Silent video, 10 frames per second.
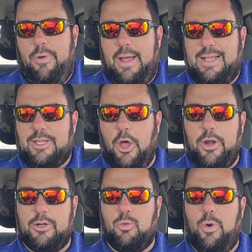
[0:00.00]
as
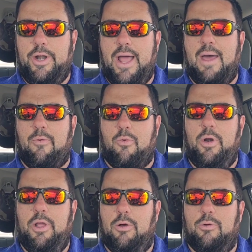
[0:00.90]
hunters, we're not
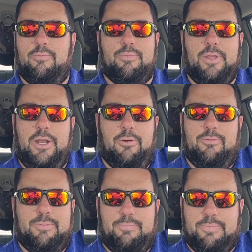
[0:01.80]
real,
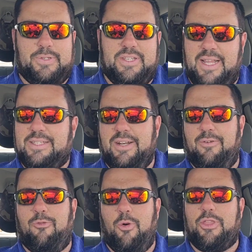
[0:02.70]

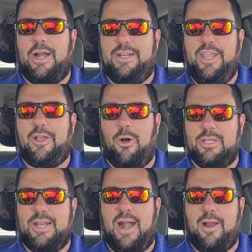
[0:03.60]
sensitive with our
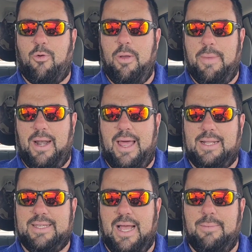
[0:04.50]
decoys and our equipment a lot
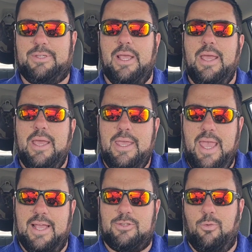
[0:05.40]
of times.
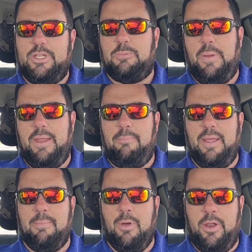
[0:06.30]
Yes, we spend
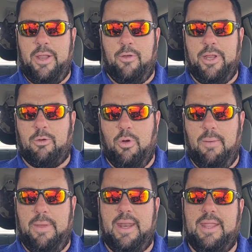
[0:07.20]
big money on
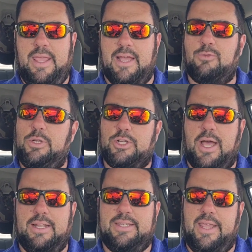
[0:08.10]
equipment, and yes, we
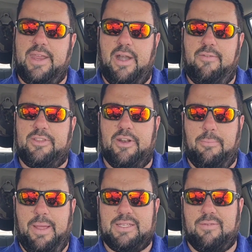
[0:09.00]
try to take care of it to the
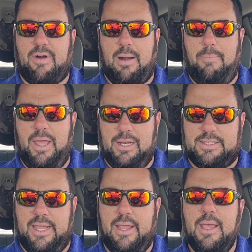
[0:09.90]
best of our
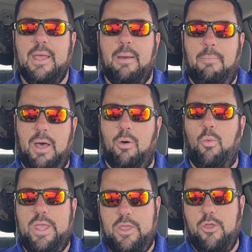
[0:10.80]
ability, but
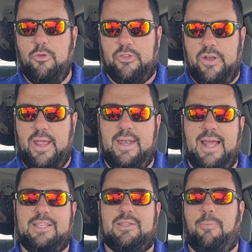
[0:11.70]
we use it, and
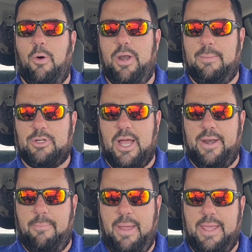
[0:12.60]
that's the point I'm trying
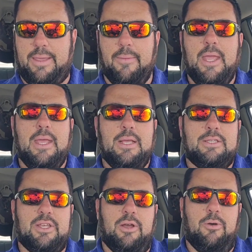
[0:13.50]
to make.
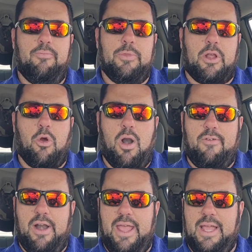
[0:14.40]
So the
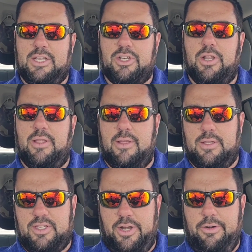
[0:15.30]
Carver Edge
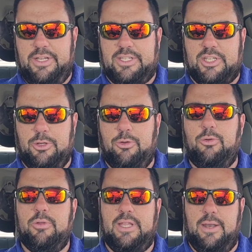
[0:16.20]
Series
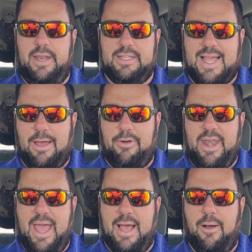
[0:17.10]
2 that is out
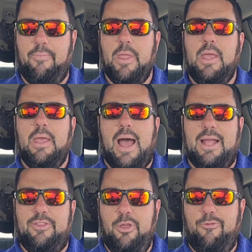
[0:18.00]
now,
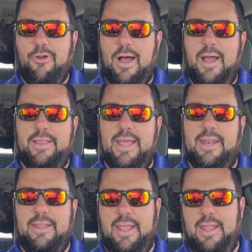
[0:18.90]
I do find that
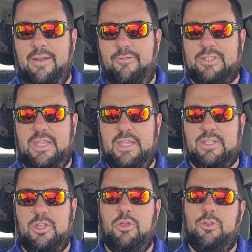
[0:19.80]
at the end of a
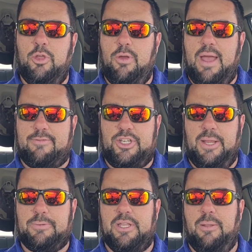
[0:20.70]
season, you do have
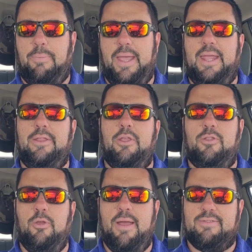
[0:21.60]
chips in the paint. You
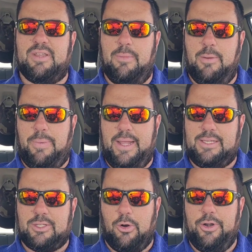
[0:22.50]
do have some of the paint
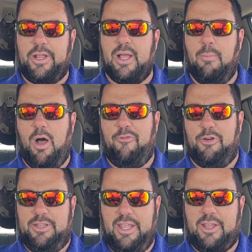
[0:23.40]
starting to come off of
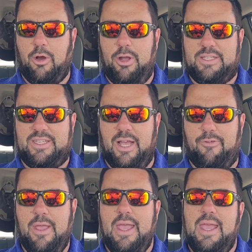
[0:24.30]
the decoy
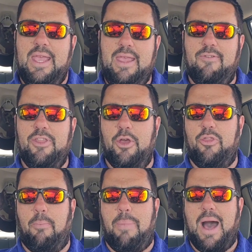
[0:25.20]
itself, even though
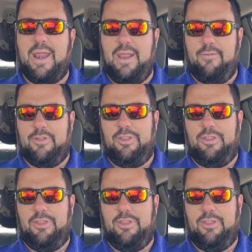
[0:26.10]
the body of the